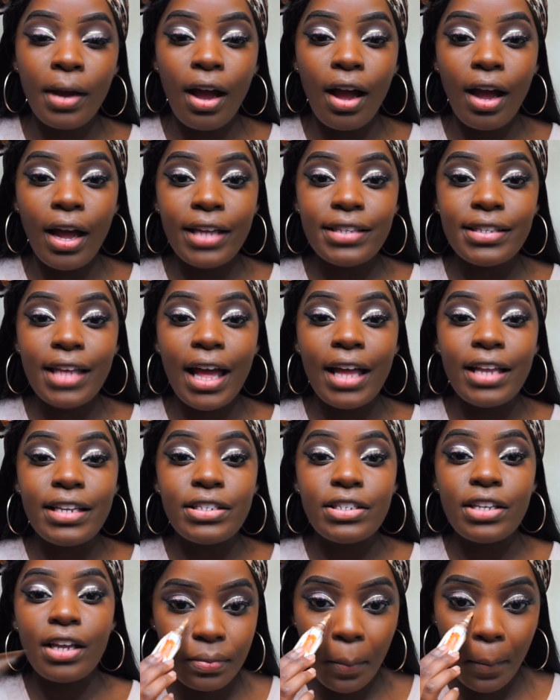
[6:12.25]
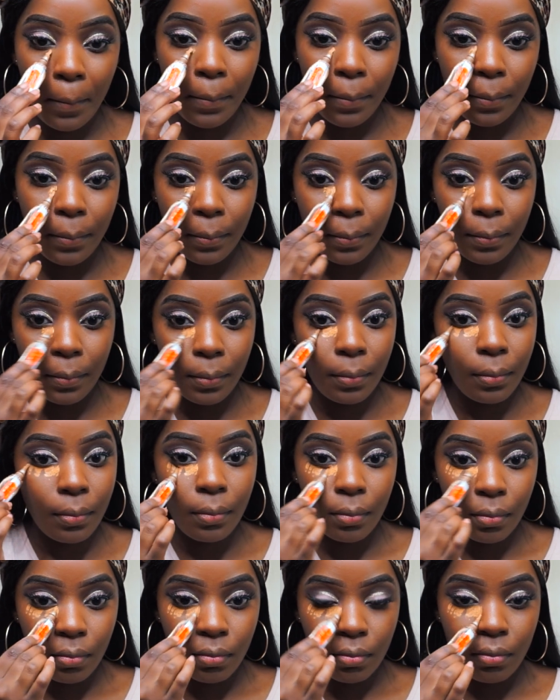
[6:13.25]
eyes and all the high
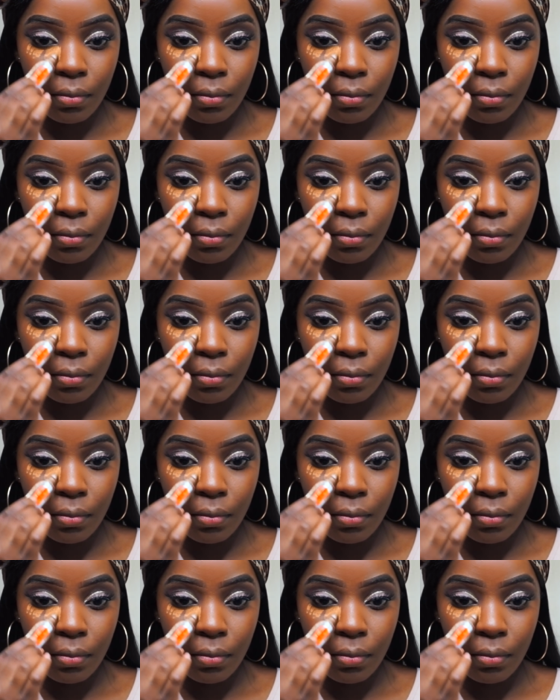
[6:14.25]
points